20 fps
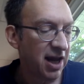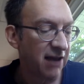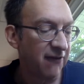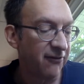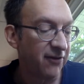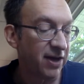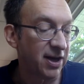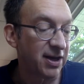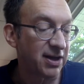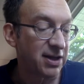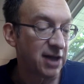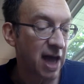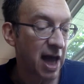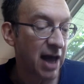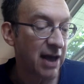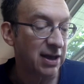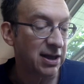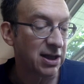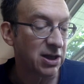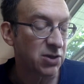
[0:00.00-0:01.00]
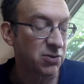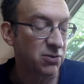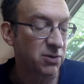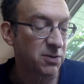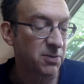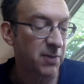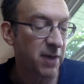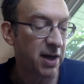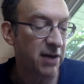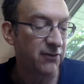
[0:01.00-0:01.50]
if it is not
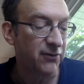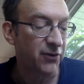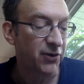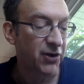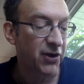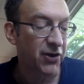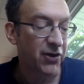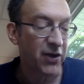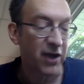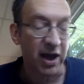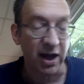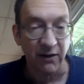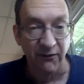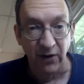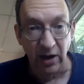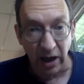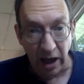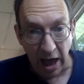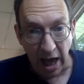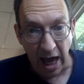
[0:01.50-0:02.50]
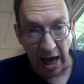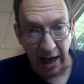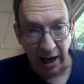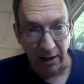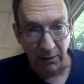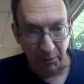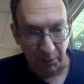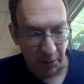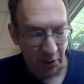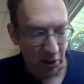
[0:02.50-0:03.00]
disrespectful to think of a lion
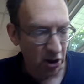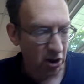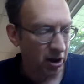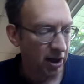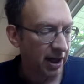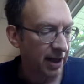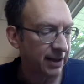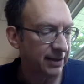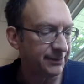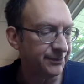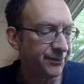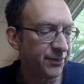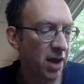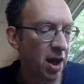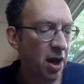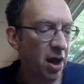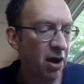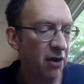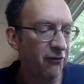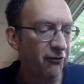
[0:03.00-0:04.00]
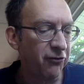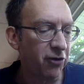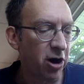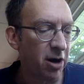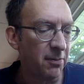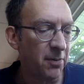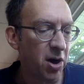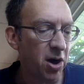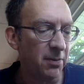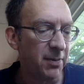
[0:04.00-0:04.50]
purring. For
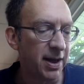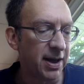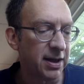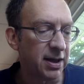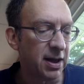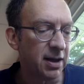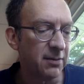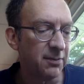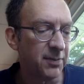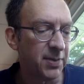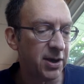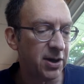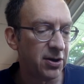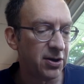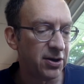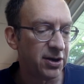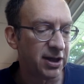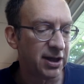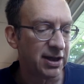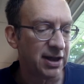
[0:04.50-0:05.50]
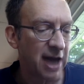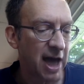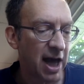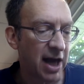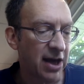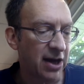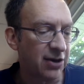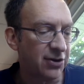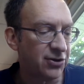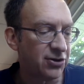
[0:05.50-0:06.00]
a moment, Peter did
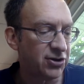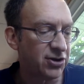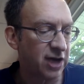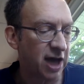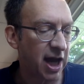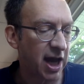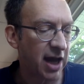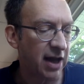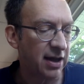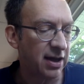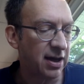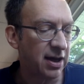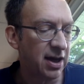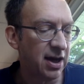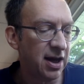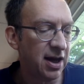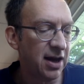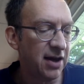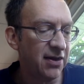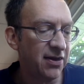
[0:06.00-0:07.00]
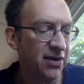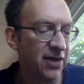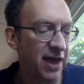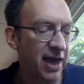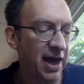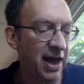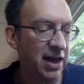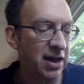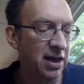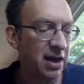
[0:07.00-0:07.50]
not understand.
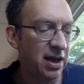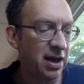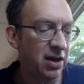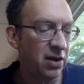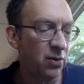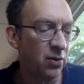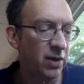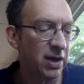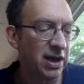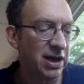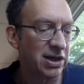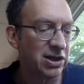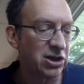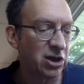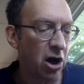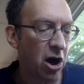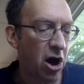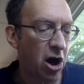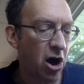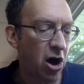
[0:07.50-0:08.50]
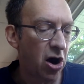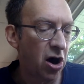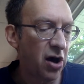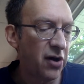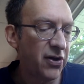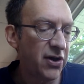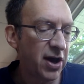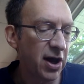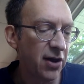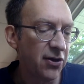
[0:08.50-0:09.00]
Then, when he saw
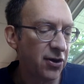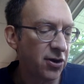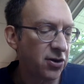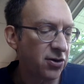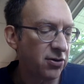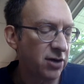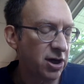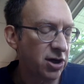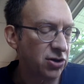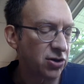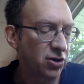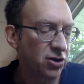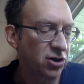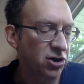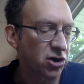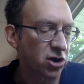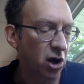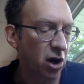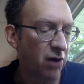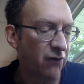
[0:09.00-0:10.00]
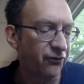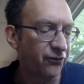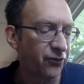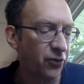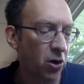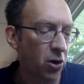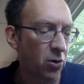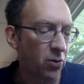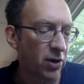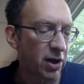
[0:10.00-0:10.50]
all the other creatures start
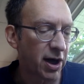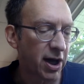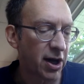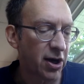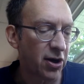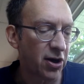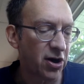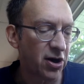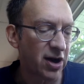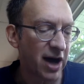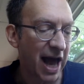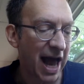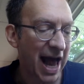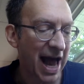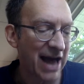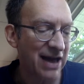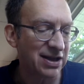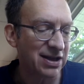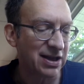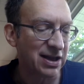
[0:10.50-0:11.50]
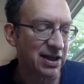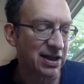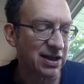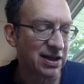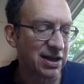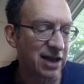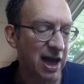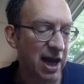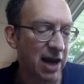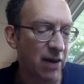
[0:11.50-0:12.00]
forward and heard Aslan
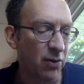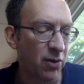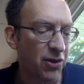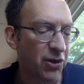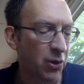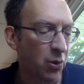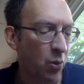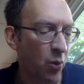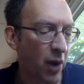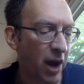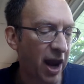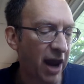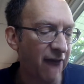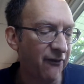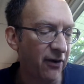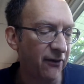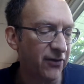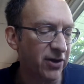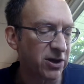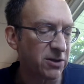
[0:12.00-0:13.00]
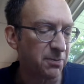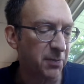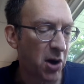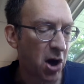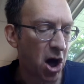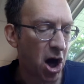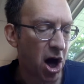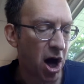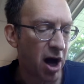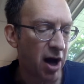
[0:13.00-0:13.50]
say with a wave of his
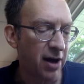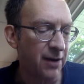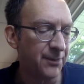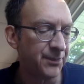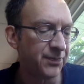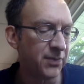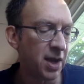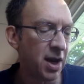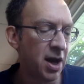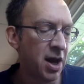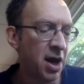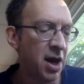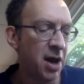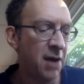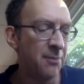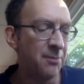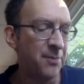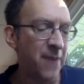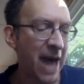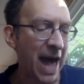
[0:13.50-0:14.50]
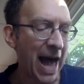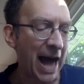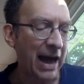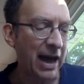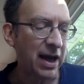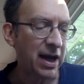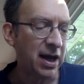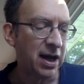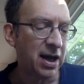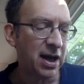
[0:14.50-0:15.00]
paw,
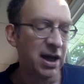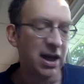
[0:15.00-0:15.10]
Back!